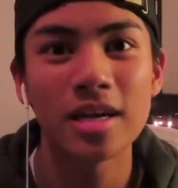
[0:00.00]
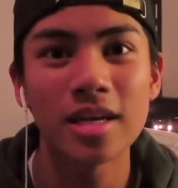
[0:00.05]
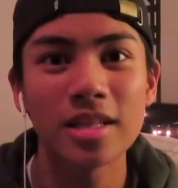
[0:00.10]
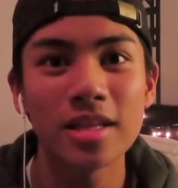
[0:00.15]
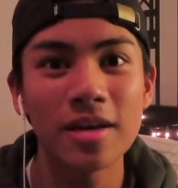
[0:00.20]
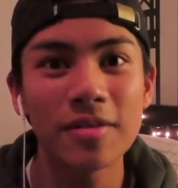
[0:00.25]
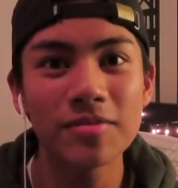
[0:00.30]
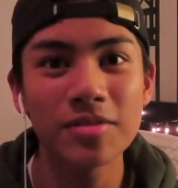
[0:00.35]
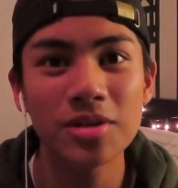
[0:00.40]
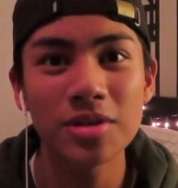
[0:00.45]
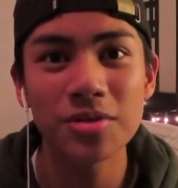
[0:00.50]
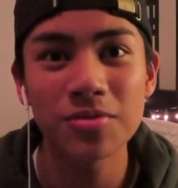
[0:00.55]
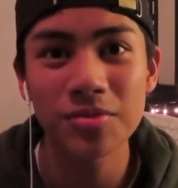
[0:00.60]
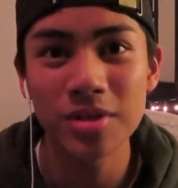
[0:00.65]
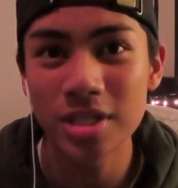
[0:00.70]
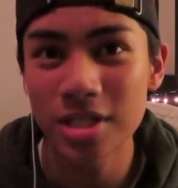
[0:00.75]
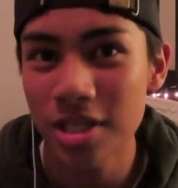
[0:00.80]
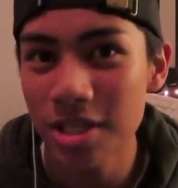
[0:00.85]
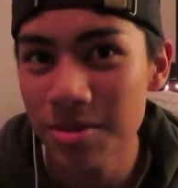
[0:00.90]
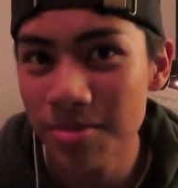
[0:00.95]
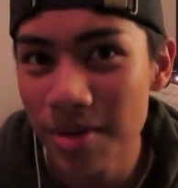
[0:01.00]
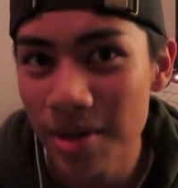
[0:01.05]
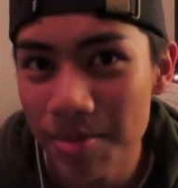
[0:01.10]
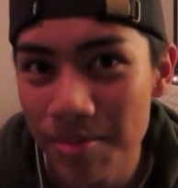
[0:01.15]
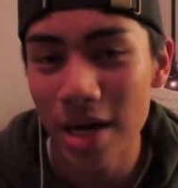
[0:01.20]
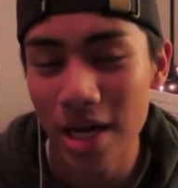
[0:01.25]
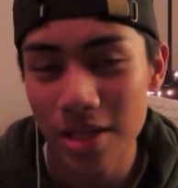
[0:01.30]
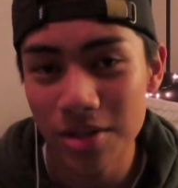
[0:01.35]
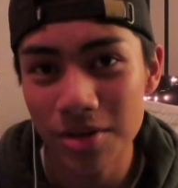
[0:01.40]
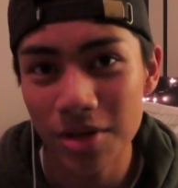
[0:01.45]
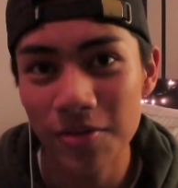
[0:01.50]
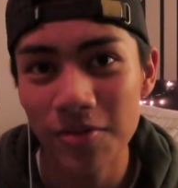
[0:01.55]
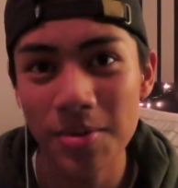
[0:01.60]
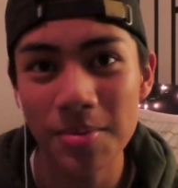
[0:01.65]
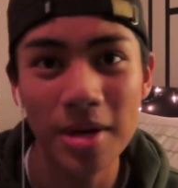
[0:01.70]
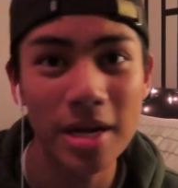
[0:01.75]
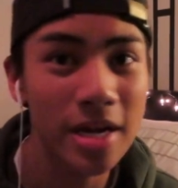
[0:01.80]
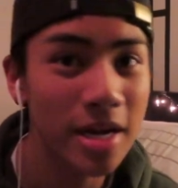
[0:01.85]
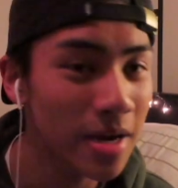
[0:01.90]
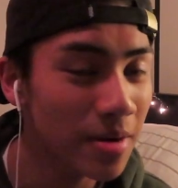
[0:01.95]
I didn't have to recharge my battery for
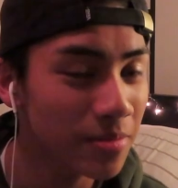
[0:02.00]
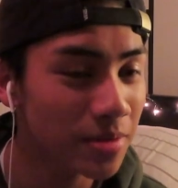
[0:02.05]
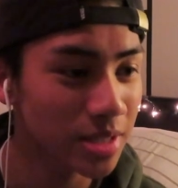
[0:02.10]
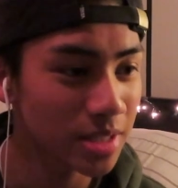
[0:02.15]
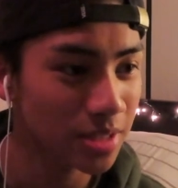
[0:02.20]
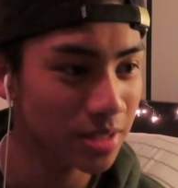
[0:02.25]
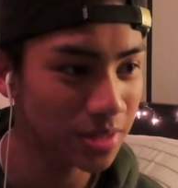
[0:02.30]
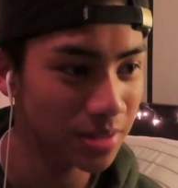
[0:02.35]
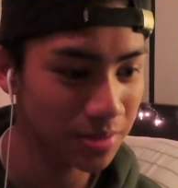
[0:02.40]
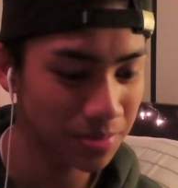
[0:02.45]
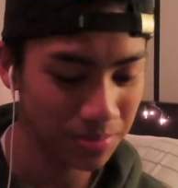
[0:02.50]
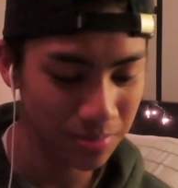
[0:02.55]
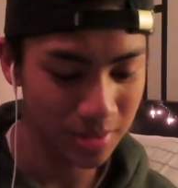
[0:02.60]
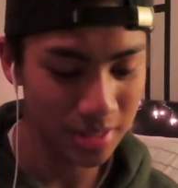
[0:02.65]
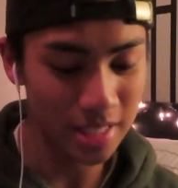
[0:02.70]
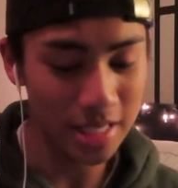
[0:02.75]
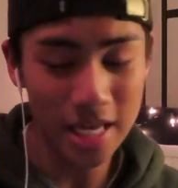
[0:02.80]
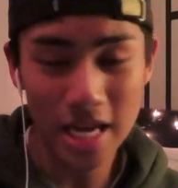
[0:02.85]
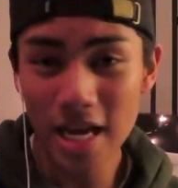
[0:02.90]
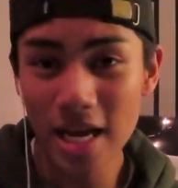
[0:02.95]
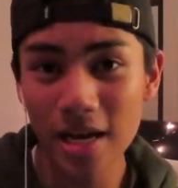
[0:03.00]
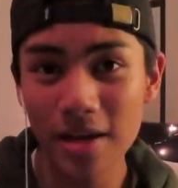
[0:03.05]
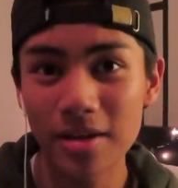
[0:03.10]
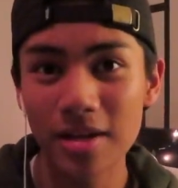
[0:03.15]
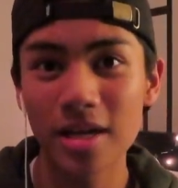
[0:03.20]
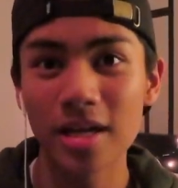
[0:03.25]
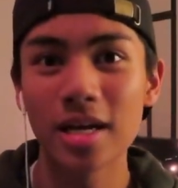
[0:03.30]
my camera, so yeah.